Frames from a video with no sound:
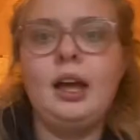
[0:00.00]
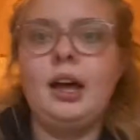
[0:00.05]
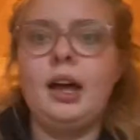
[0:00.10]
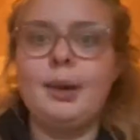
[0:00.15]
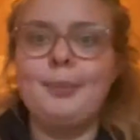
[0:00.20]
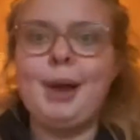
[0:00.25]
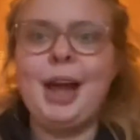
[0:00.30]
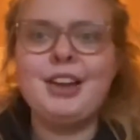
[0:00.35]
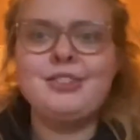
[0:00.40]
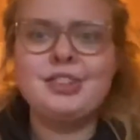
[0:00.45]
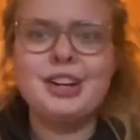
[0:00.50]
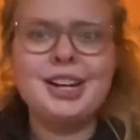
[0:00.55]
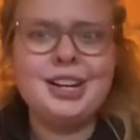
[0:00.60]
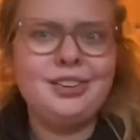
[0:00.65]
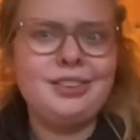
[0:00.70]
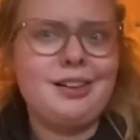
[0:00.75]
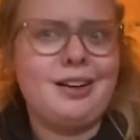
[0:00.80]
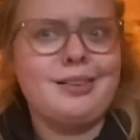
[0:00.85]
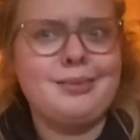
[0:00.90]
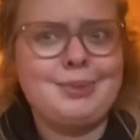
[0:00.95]
Um, I've tried a
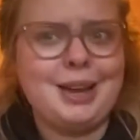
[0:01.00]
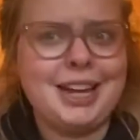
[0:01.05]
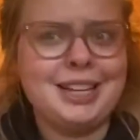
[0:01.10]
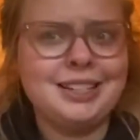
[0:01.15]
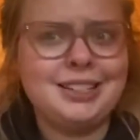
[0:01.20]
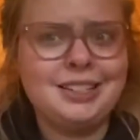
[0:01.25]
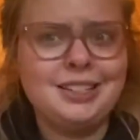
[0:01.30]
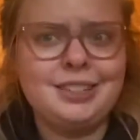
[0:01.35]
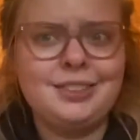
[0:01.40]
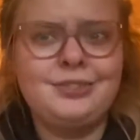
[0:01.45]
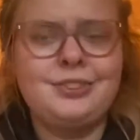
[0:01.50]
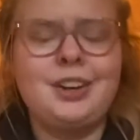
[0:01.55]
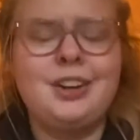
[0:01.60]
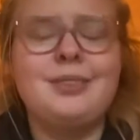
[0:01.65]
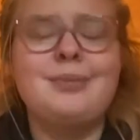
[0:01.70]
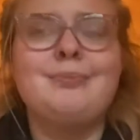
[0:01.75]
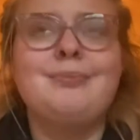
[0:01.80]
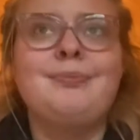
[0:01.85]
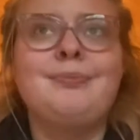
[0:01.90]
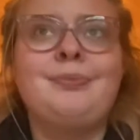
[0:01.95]
lot of masks
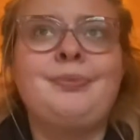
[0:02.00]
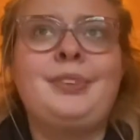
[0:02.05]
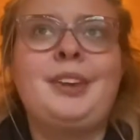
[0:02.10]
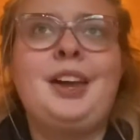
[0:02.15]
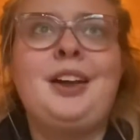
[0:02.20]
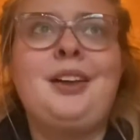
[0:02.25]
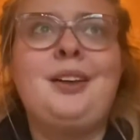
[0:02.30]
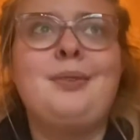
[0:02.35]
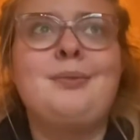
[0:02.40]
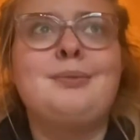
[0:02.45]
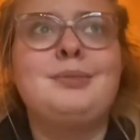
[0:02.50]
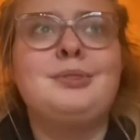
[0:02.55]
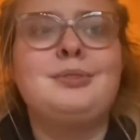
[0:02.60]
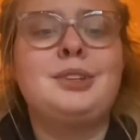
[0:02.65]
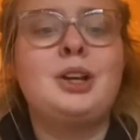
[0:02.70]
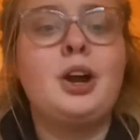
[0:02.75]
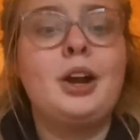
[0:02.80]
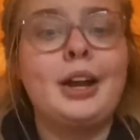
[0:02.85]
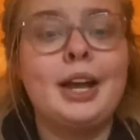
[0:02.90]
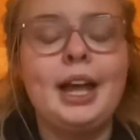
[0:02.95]
from um,
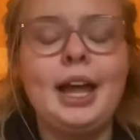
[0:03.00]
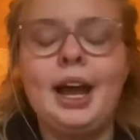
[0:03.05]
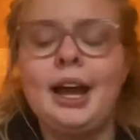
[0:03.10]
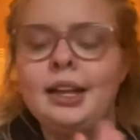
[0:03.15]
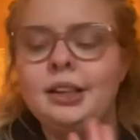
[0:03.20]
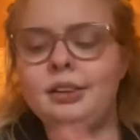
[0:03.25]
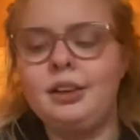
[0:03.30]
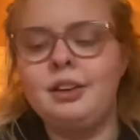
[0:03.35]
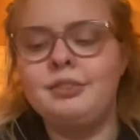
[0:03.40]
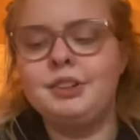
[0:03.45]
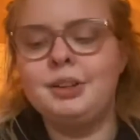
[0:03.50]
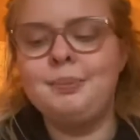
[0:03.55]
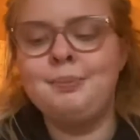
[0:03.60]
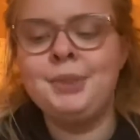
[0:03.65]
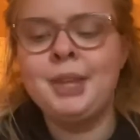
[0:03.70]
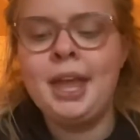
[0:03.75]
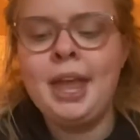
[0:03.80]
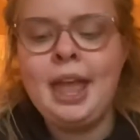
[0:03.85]
Target. I love them.